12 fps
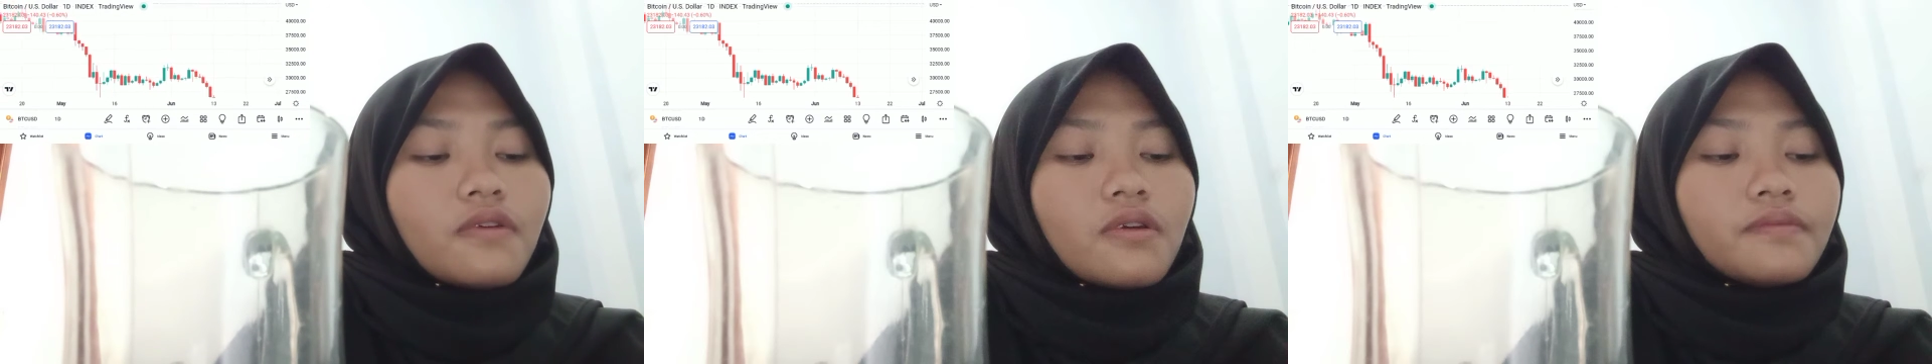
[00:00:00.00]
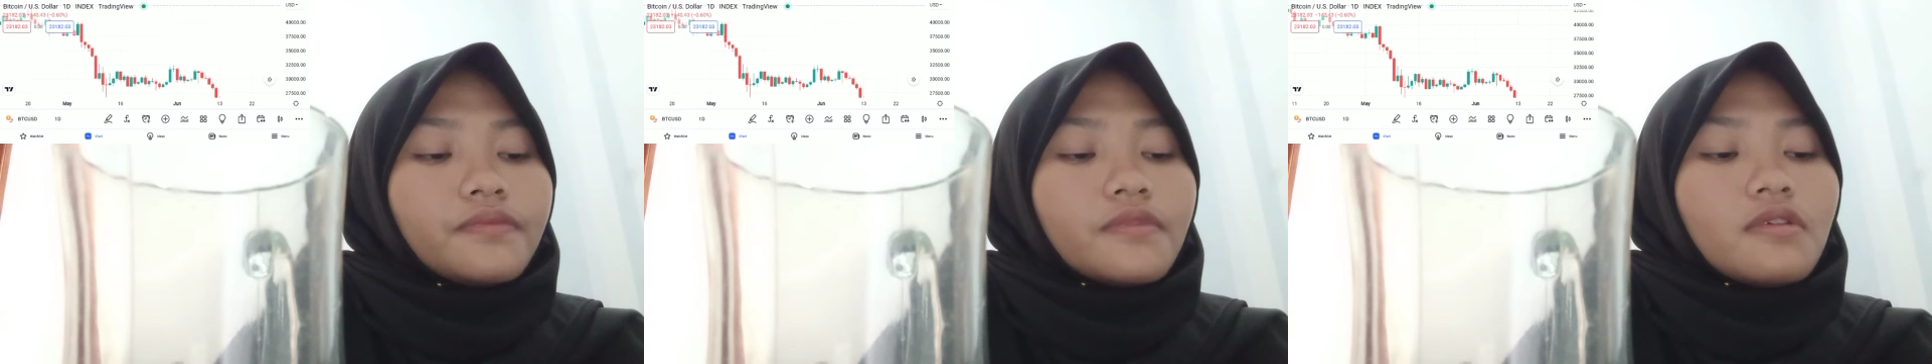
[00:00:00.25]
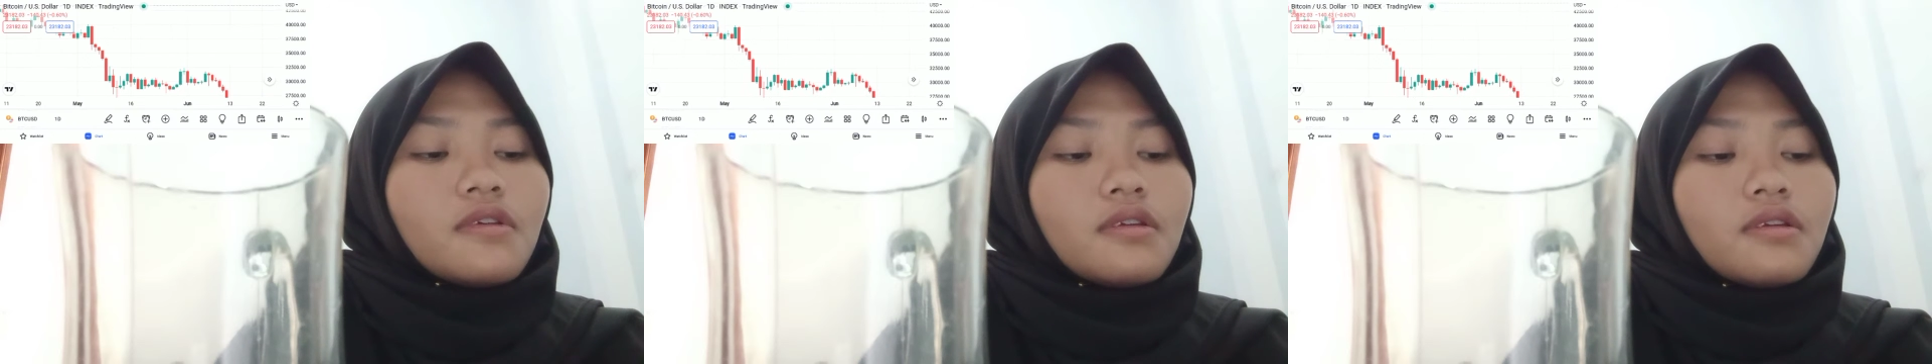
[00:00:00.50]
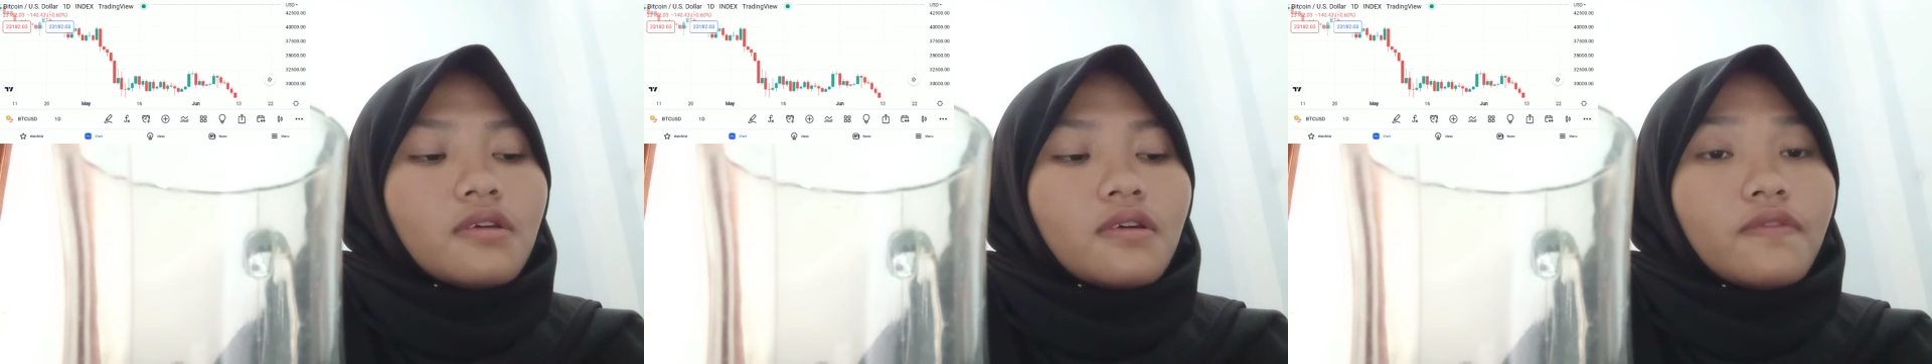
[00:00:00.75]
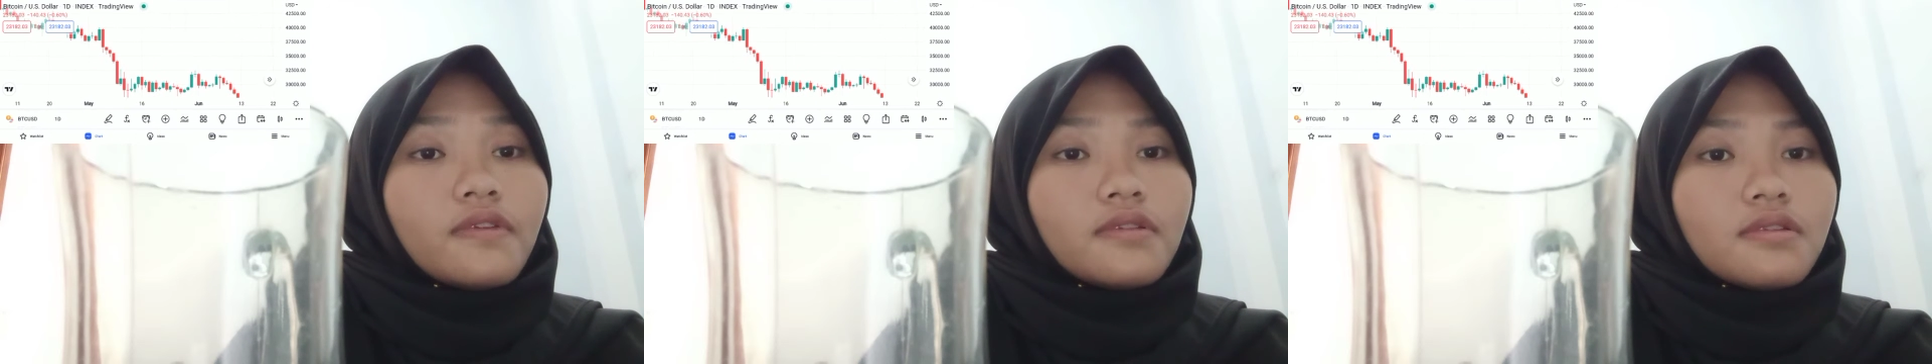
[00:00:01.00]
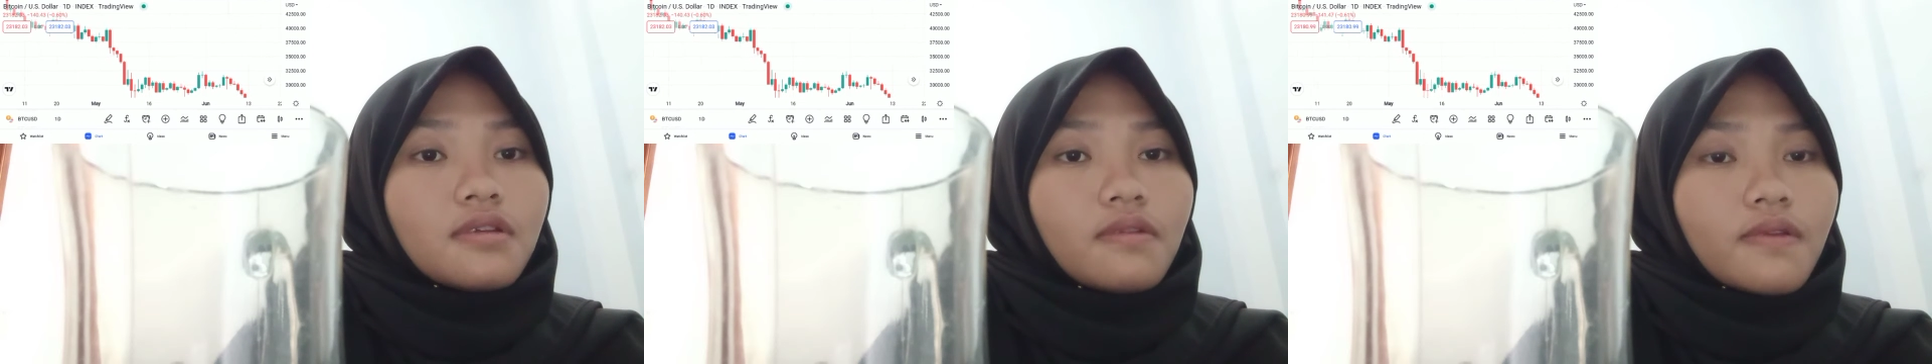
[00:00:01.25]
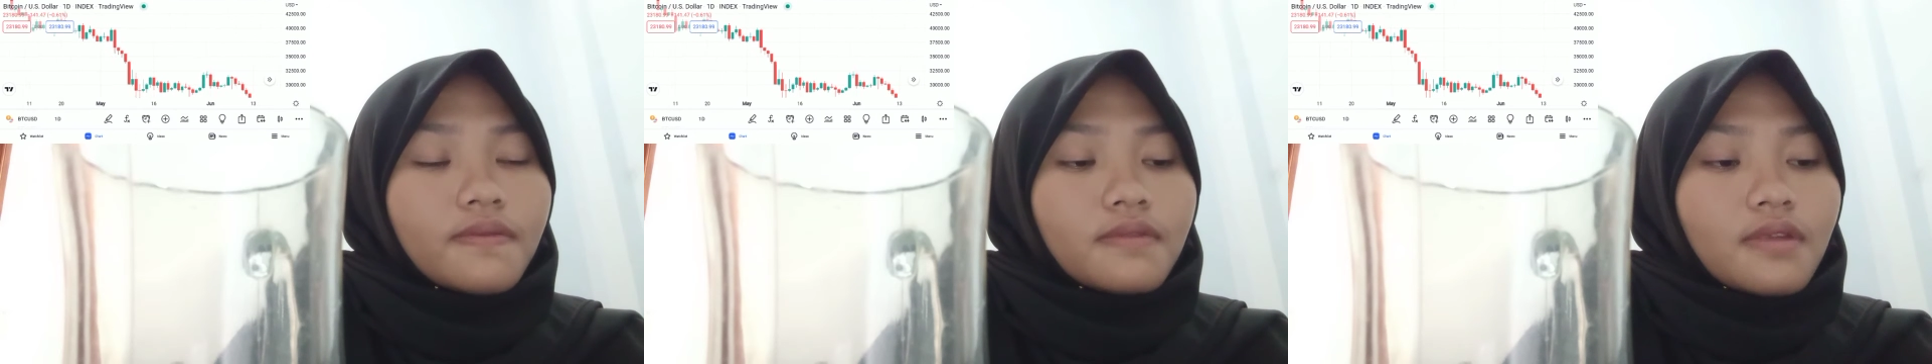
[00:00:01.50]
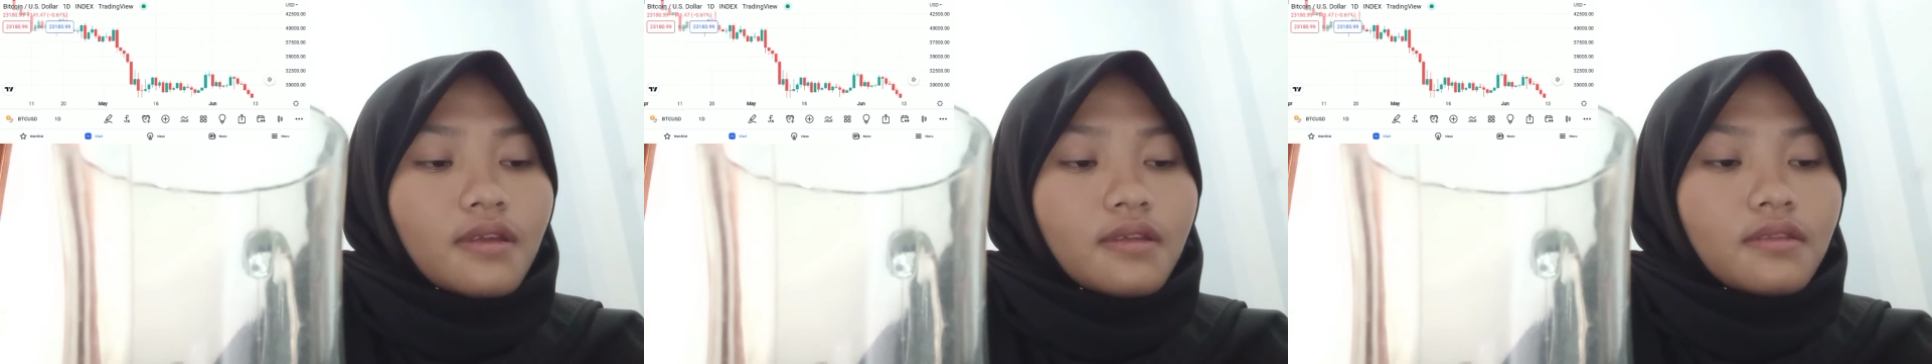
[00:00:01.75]
from the official
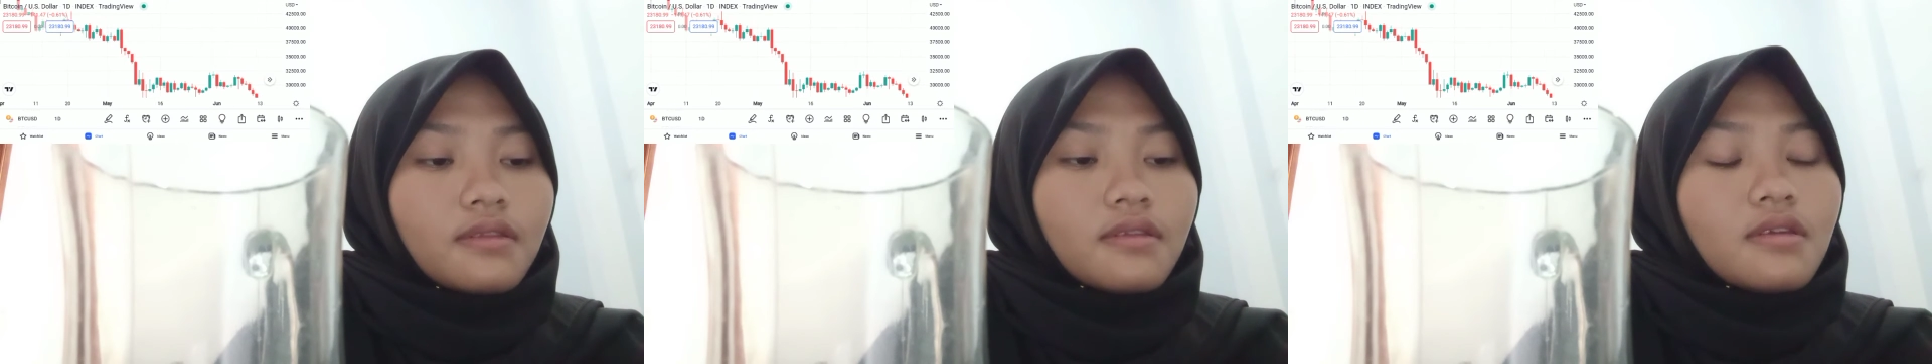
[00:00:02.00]
website.